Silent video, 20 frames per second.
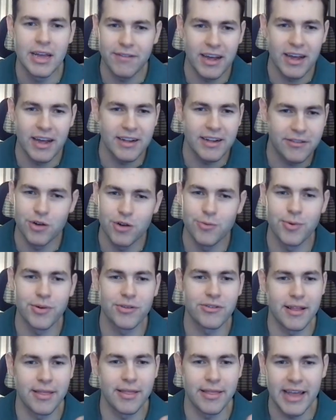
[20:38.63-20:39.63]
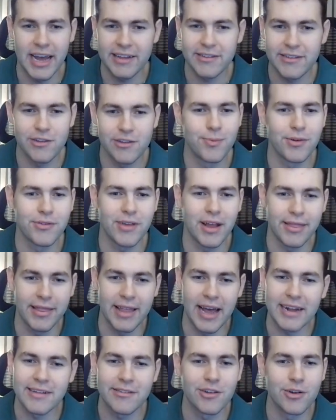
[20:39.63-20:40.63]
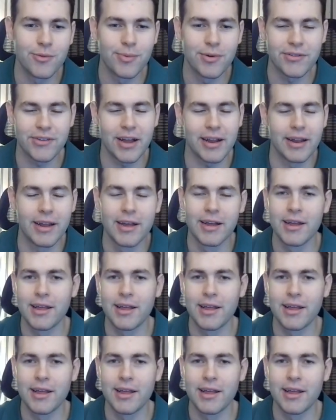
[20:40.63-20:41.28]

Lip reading: If that's 2%, that's 2%, that's 2%,